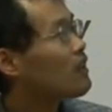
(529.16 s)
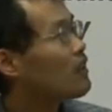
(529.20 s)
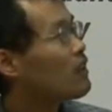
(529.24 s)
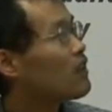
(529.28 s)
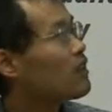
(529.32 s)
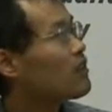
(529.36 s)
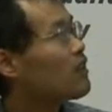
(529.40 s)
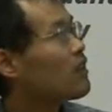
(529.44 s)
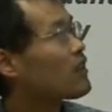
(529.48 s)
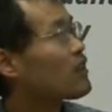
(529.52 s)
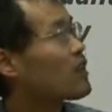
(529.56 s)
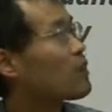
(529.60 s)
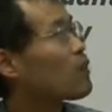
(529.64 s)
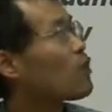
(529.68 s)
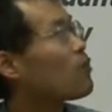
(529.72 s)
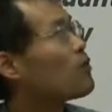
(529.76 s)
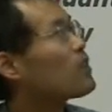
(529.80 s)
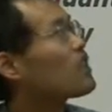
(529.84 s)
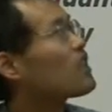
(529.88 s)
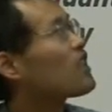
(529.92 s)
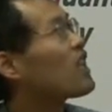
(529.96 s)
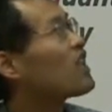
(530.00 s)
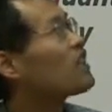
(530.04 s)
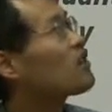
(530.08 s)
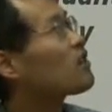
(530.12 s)
quantum
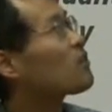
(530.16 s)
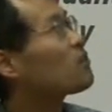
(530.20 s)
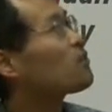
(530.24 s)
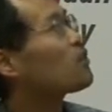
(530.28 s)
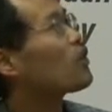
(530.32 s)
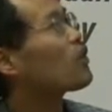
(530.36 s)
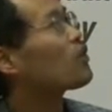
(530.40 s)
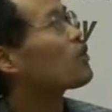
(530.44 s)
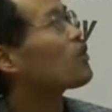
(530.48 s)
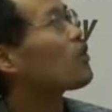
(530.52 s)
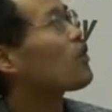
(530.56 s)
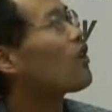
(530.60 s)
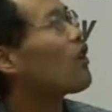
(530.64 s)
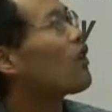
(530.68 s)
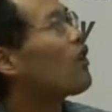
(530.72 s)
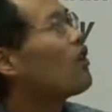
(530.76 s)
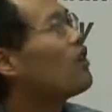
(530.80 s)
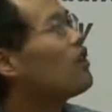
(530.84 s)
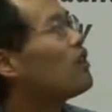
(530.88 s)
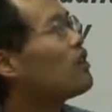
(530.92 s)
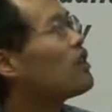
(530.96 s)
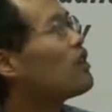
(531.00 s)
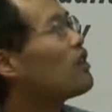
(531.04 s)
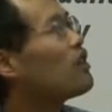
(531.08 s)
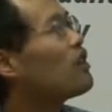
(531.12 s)
communication
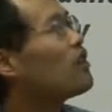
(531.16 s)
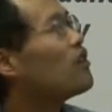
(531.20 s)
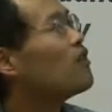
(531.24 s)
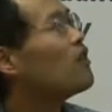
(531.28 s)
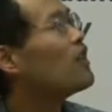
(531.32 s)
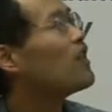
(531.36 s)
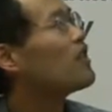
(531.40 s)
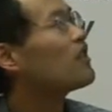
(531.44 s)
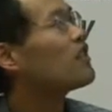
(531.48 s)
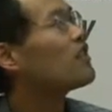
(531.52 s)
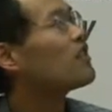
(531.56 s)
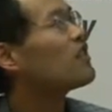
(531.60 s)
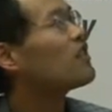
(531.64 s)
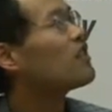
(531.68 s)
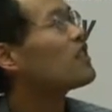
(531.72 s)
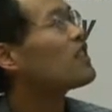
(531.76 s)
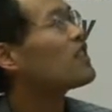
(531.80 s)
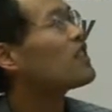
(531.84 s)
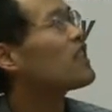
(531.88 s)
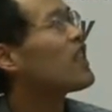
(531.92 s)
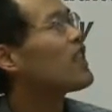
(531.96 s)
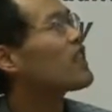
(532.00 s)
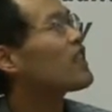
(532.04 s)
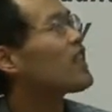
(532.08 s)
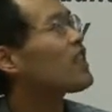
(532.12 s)
protocol with the
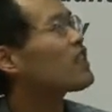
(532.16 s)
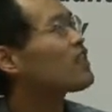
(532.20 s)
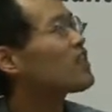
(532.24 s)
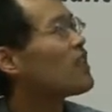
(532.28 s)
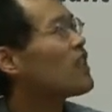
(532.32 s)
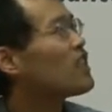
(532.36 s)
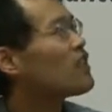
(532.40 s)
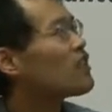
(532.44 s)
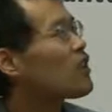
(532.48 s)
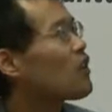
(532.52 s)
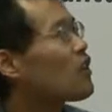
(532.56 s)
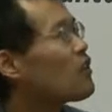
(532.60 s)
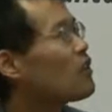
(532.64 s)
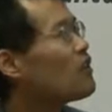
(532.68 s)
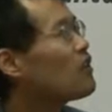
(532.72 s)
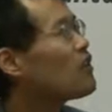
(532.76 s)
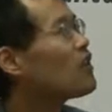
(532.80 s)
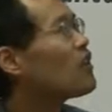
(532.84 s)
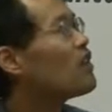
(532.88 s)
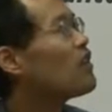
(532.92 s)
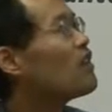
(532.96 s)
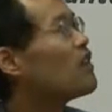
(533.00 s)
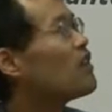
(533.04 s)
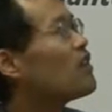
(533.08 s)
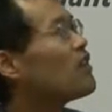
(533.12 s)
center station
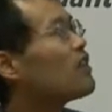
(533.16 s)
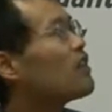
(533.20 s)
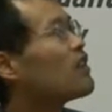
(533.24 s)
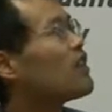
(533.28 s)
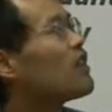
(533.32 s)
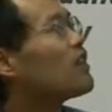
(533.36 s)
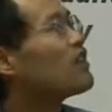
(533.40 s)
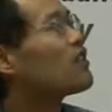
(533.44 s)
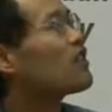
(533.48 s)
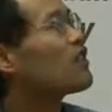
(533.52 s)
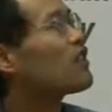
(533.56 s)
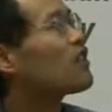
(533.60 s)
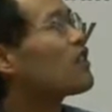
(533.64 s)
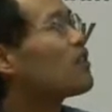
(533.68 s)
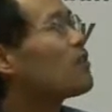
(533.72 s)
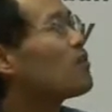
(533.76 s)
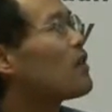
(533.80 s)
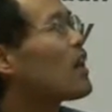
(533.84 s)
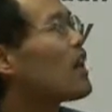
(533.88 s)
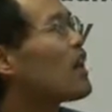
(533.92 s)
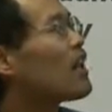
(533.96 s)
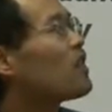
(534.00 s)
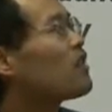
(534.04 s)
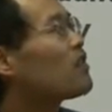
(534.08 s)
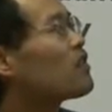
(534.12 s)
is
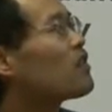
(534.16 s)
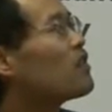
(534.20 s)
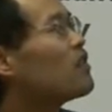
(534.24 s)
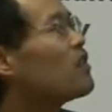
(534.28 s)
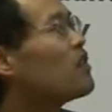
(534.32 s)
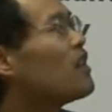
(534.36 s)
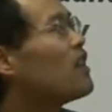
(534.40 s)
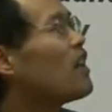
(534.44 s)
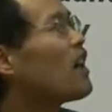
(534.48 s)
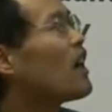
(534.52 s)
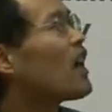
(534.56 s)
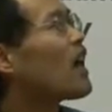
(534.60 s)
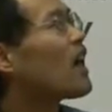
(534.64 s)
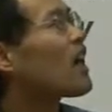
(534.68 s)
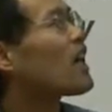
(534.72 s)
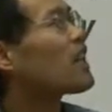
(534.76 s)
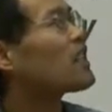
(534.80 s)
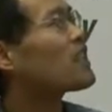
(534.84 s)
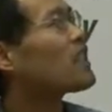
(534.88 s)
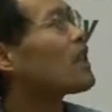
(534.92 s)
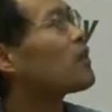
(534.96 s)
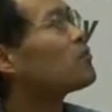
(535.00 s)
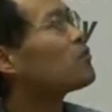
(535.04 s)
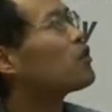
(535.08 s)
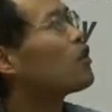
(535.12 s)
equivalent to
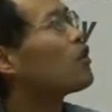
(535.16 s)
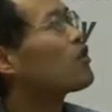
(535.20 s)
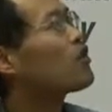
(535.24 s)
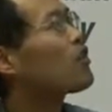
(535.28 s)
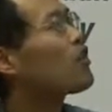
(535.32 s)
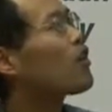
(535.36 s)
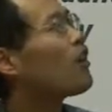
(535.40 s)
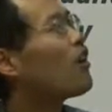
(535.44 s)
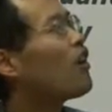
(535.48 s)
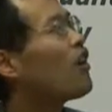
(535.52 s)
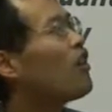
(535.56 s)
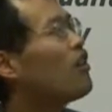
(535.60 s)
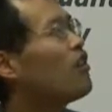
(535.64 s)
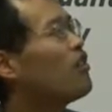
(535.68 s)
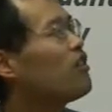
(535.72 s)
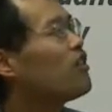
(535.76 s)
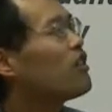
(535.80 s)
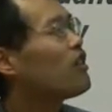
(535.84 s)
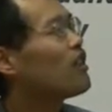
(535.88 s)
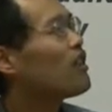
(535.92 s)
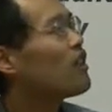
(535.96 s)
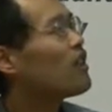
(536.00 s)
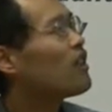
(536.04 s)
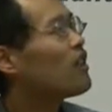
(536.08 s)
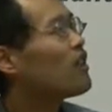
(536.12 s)
another
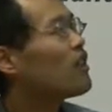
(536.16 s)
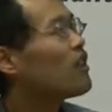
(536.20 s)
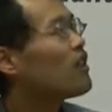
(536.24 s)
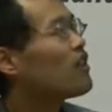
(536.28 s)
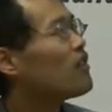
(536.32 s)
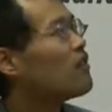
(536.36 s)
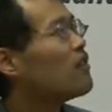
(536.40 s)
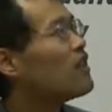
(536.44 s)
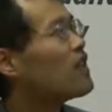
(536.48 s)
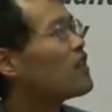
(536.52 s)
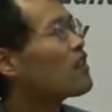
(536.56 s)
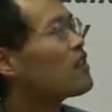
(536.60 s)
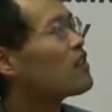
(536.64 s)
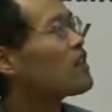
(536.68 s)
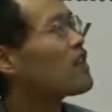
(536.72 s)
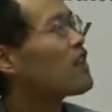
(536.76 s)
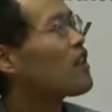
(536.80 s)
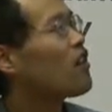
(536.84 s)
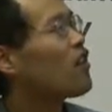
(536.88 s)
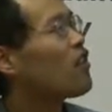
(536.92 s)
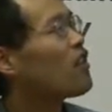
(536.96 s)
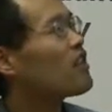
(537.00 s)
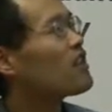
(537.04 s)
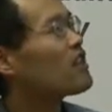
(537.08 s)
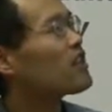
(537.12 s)
protocol with the
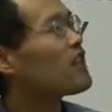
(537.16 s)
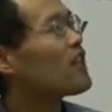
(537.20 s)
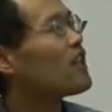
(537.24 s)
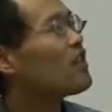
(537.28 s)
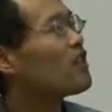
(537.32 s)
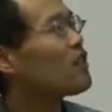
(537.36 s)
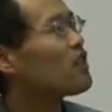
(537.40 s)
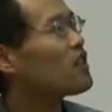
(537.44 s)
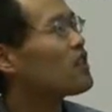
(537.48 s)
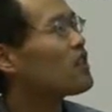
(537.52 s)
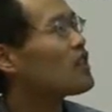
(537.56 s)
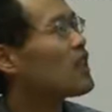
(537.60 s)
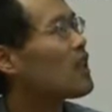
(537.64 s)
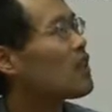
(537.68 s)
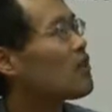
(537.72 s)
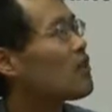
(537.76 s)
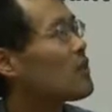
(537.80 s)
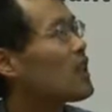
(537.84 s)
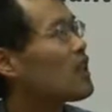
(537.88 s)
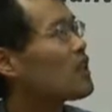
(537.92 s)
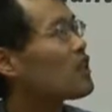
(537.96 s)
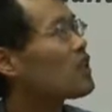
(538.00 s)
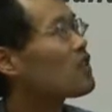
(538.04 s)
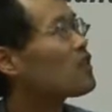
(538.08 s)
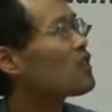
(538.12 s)
original Logi
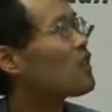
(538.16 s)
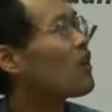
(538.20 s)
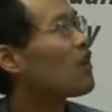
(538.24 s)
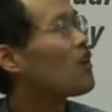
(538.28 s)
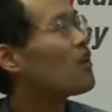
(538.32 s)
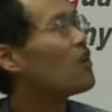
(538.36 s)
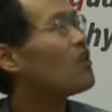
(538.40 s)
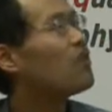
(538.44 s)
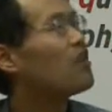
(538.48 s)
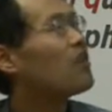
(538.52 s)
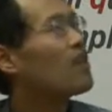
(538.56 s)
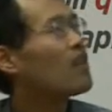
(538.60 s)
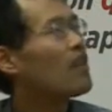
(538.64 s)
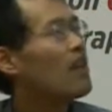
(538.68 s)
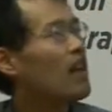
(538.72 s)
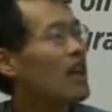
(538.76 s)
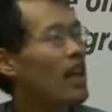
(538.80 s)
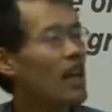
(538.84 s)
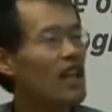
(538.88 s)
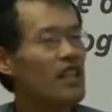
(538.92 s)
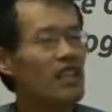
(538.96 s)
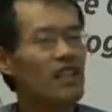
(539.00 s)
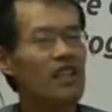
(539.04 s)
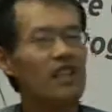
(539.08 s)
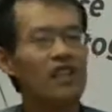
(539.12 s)
segment. So
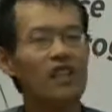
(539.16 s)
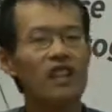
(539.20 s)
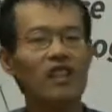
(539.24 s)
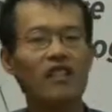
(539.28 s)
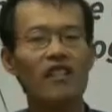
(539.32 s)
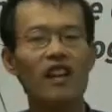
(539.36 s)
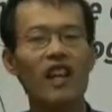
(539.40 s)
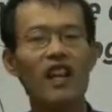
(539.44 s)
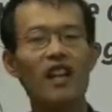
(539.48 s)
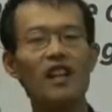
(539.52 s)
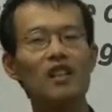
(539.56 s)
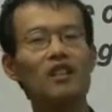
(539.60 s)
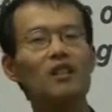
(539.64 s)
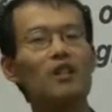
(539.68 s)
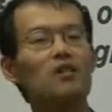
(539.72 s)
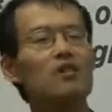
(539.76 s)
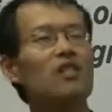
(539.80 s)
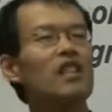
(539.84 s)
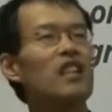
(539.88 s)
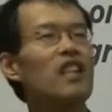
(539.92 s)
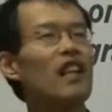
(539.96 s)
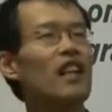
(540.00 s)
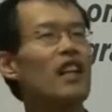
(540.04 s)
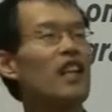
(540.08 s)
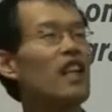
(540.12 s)
any QCrypt
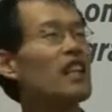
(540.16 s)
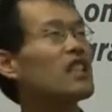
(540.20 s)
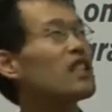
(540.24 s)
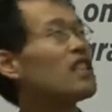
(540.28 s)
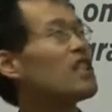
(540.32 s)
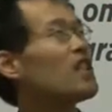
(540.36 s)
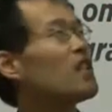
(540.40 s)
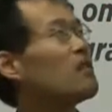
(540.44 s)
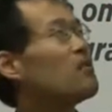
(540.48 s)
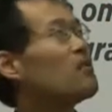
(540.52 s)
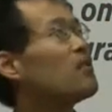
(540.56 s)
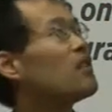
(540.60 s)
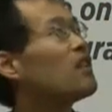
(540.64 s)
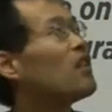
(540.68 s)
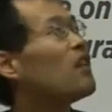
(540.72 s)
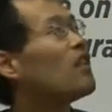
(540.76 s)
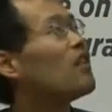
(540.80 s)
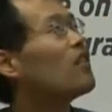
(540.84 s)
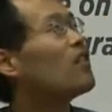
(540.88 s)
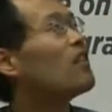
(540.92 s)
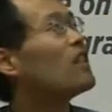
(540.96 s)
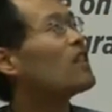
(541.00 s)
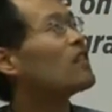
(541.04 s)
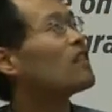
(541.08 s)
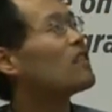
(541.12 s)
we can achieve
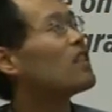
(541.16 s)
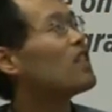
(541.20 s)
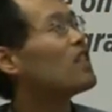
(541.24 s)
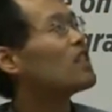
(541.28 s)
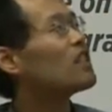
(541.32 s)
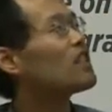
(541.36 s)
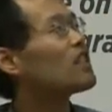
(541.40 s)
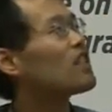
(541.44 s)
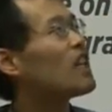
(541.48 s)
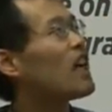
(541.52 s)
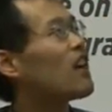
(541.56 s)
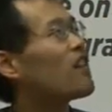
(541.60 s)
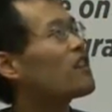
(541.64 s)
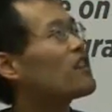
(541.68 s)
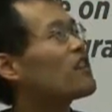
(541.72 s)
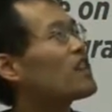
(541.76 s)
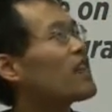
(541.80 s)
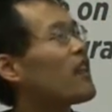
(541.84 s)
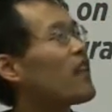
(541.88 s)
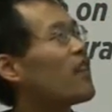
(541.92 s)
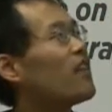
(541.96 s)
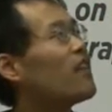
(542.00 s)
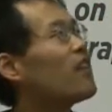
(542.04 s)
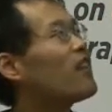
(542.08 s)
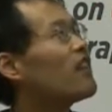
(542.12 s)
with this
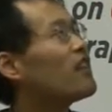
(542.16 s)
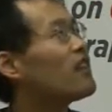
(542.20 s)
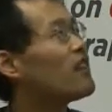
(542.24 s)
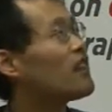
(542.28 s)
Gaussian